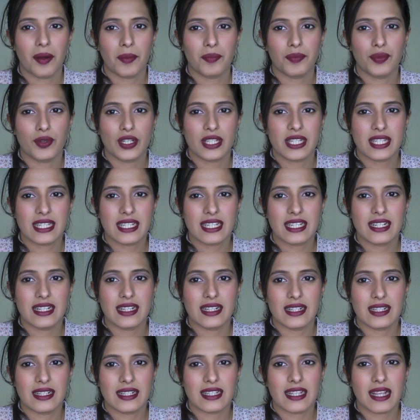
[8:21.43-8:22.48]

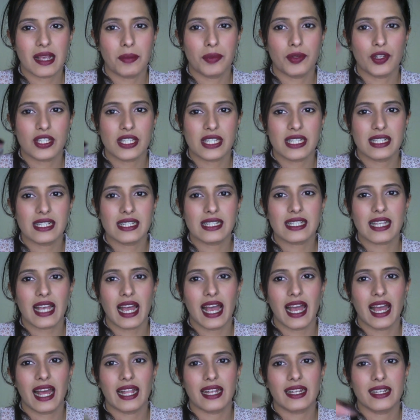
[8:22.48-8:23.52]
bristles
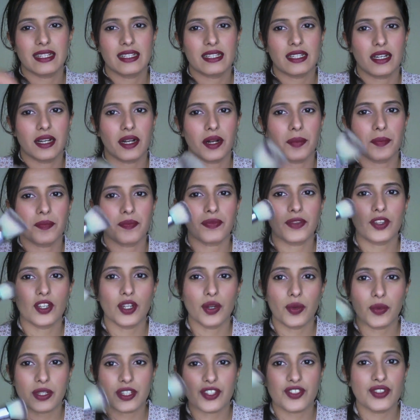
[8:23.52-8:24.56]
and you know,
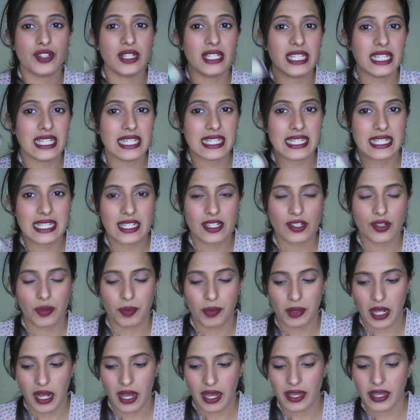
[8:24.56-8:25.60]
was really easy to
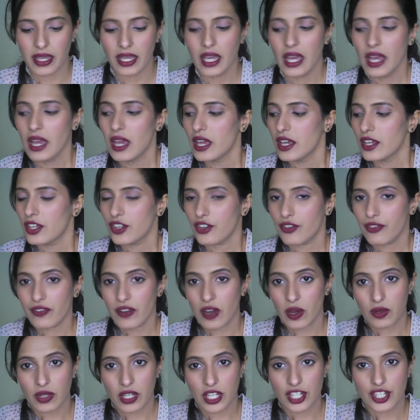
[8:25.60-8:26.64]
apply your
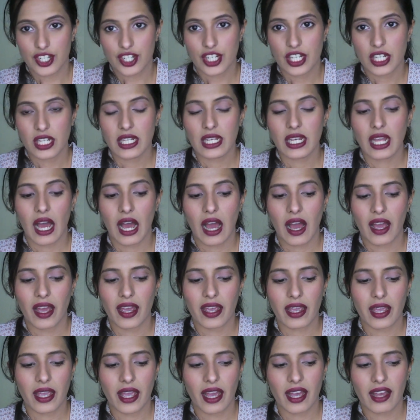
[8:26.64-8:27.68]
foundation.
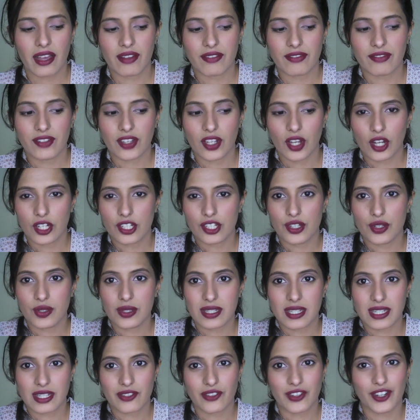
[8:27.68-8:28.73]
I have not used
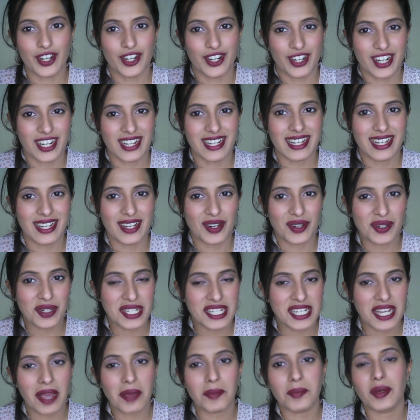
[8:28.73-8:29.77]
this for a really long
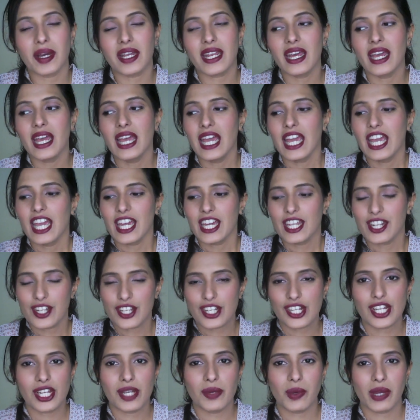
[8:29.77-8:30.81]
time, but
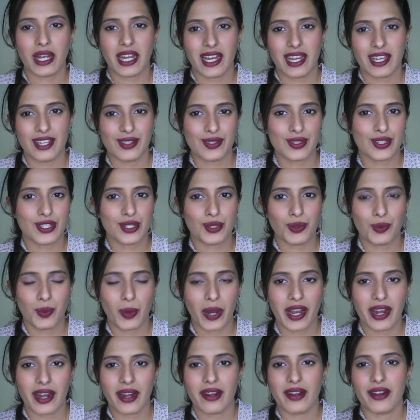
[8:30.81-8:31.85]
initially when I used to
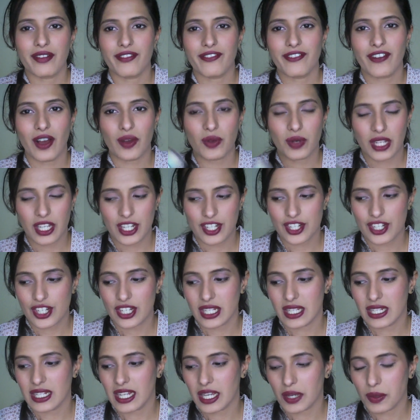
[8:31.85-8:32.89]
wear
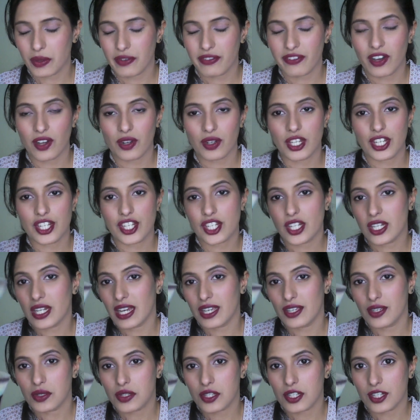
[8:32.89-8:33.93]
foundation, liquid foundation,
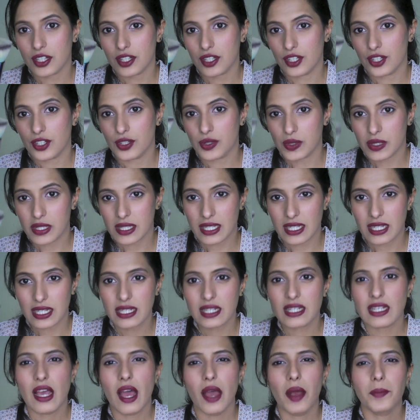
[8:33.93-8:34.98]
I used to use this.
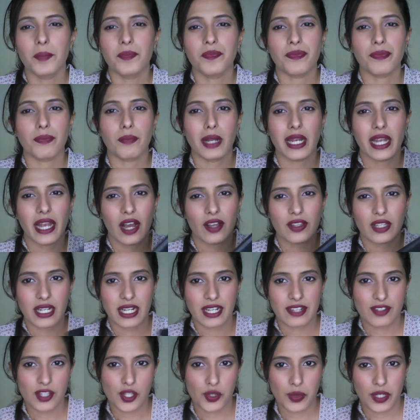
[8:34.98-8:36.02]
But now that
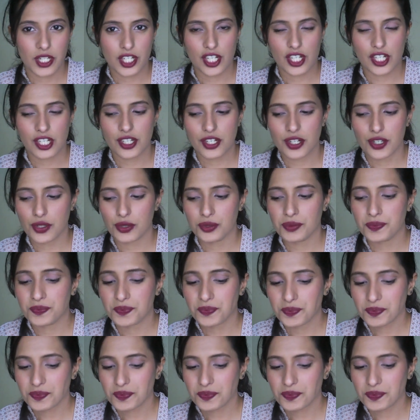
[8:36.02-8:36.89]
I've switched to